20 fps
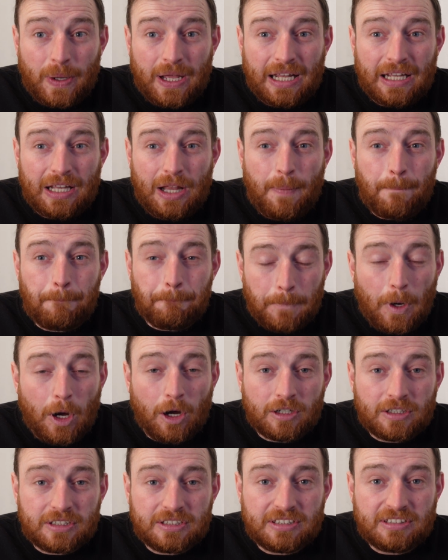well,
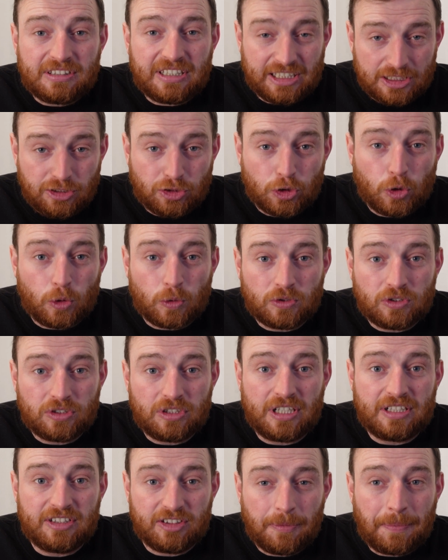Box is
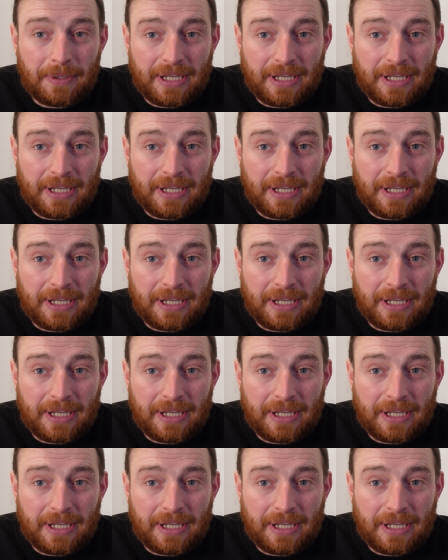just the